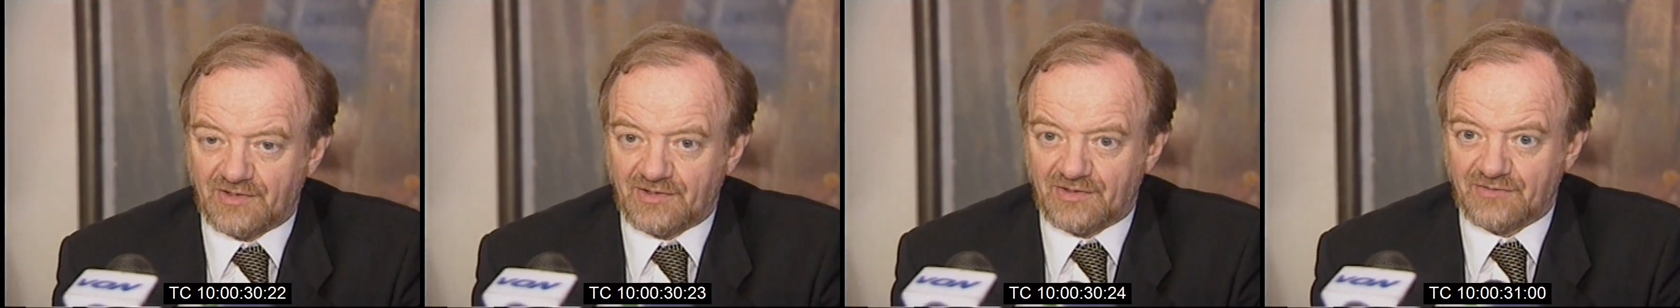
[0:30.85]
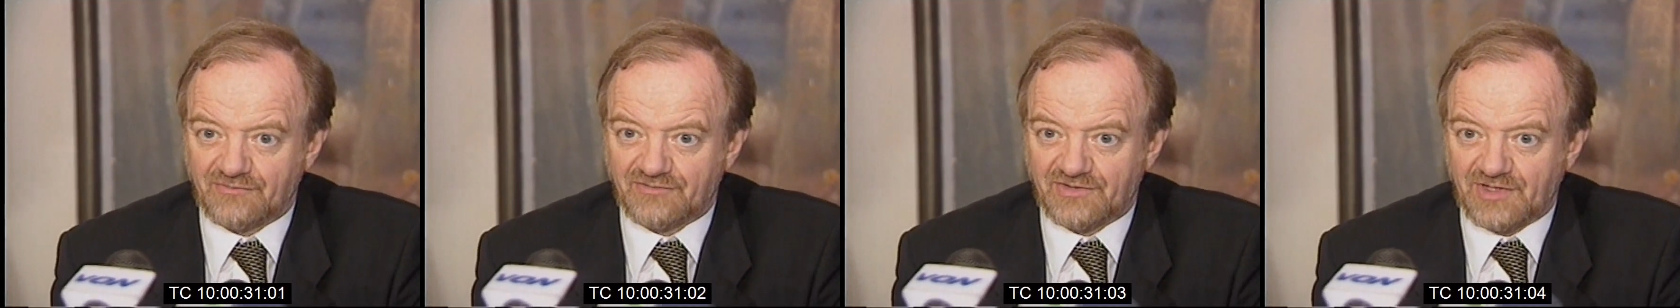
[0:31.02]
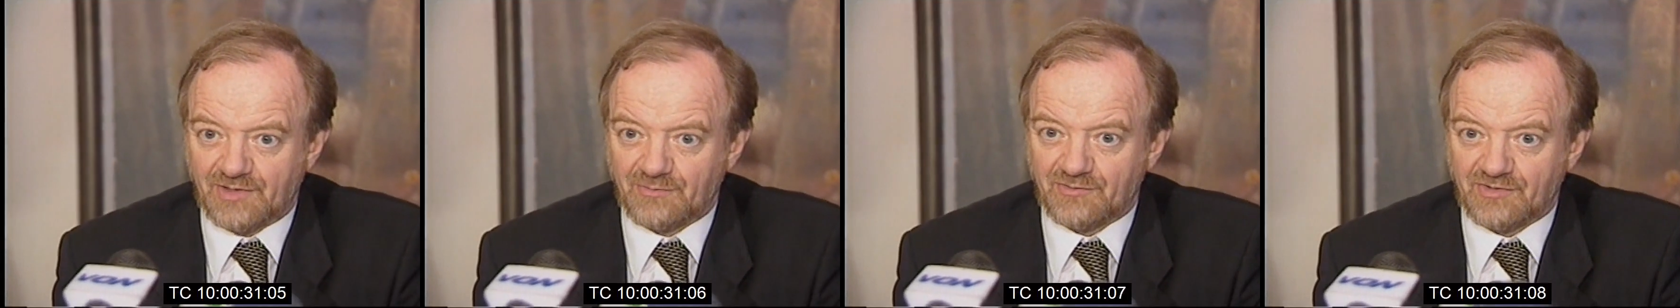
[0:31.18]

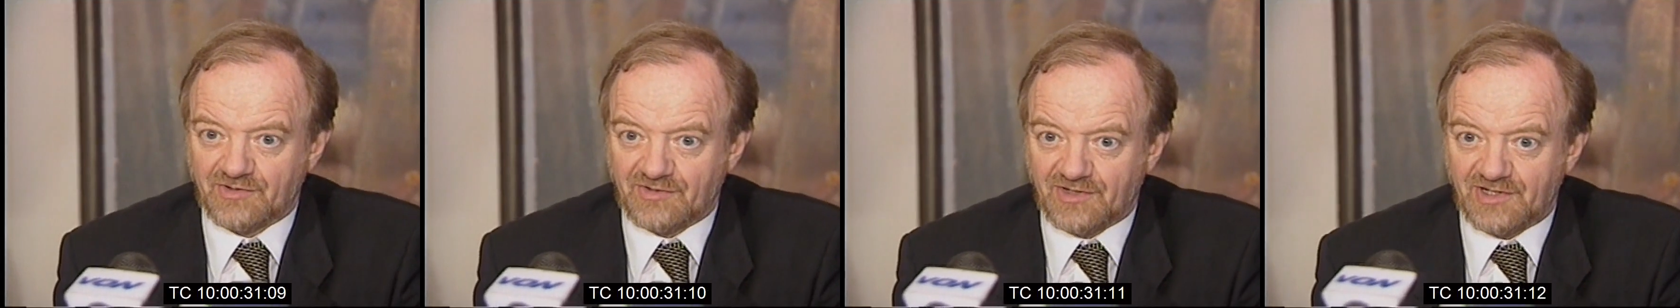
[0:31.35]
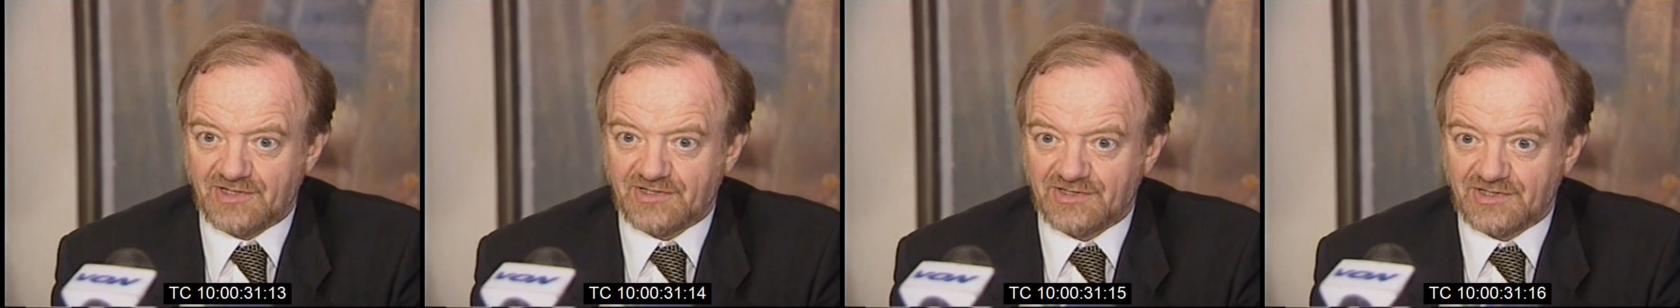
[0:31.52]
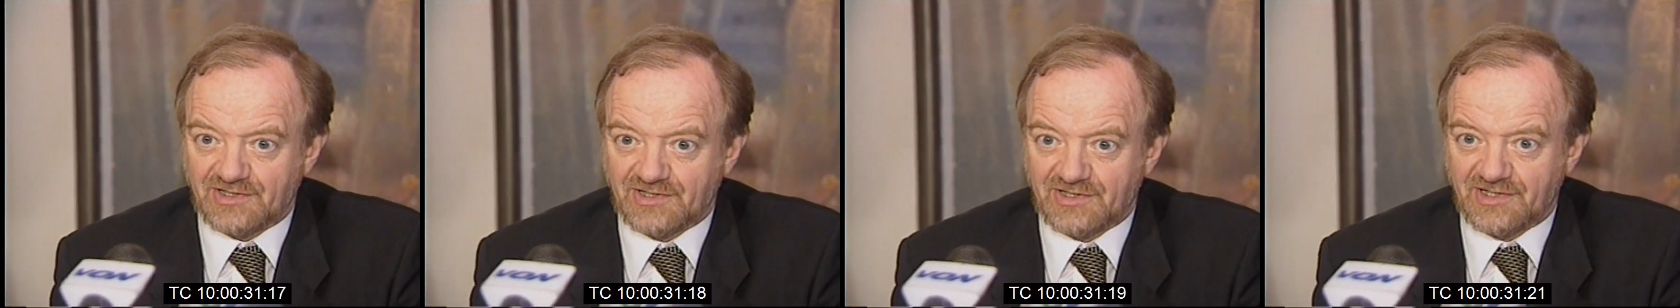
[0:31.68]
of
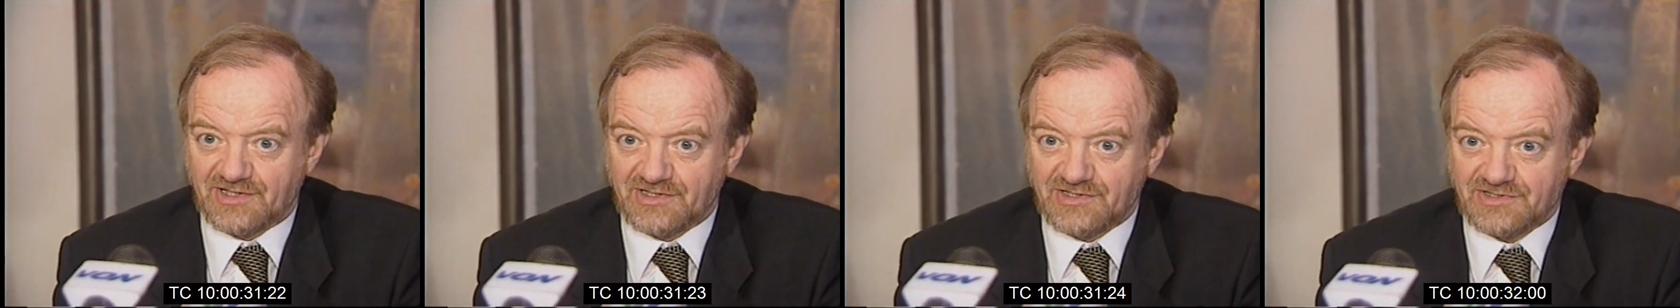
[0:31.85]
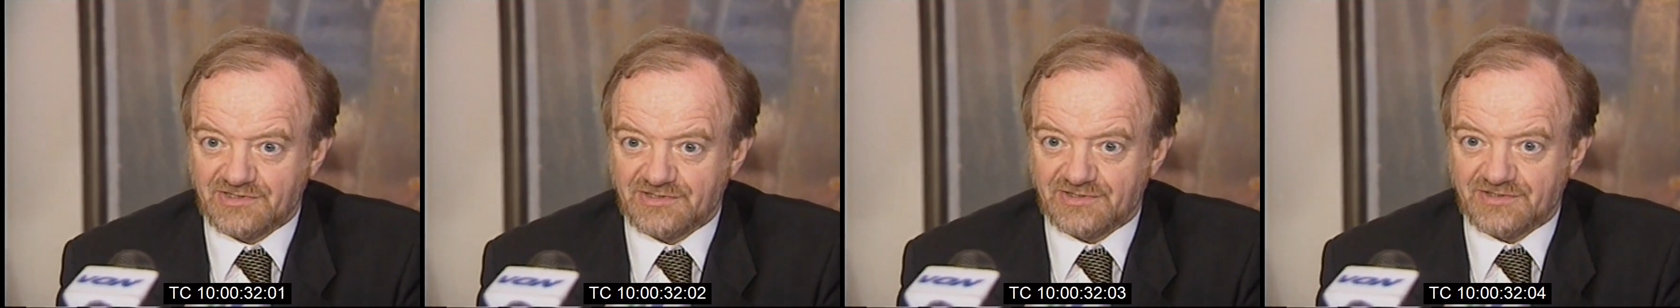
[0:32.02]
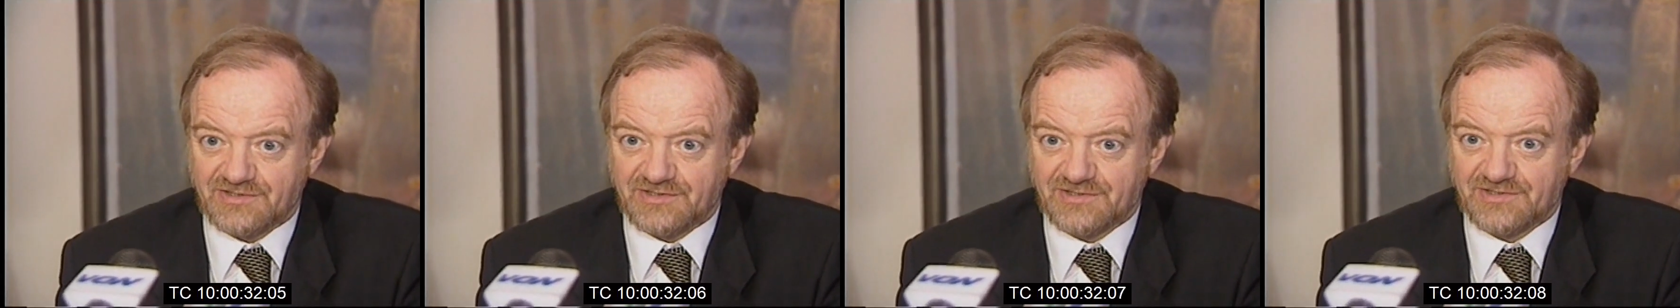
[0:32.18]
democratic
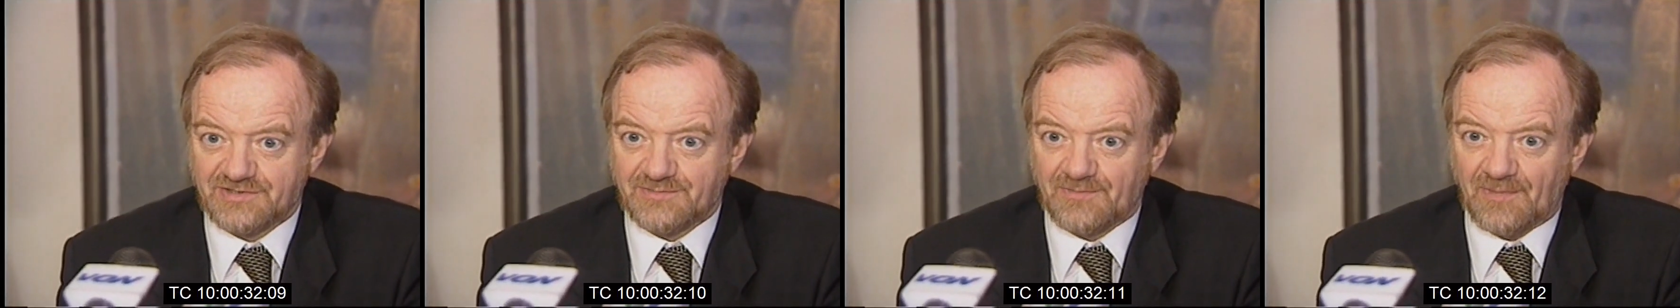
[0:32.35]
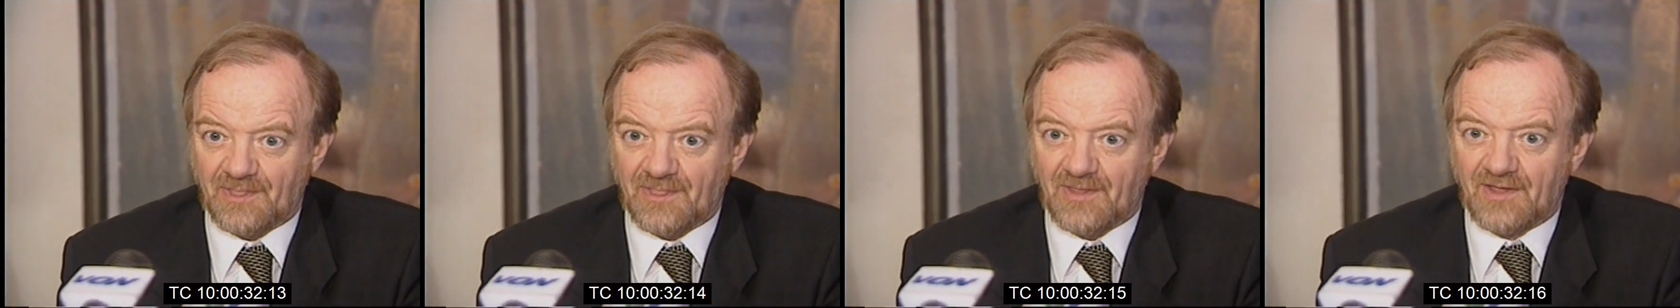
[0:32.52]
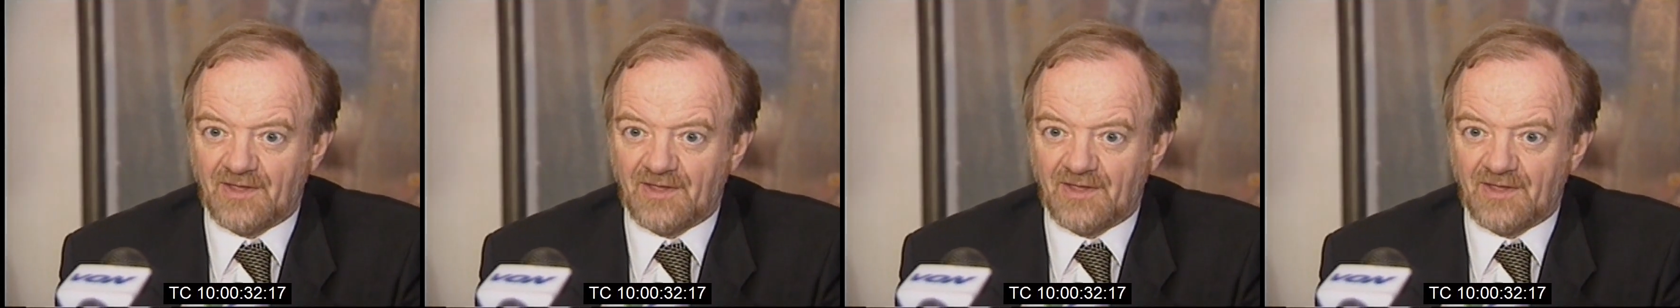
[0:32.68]
nations.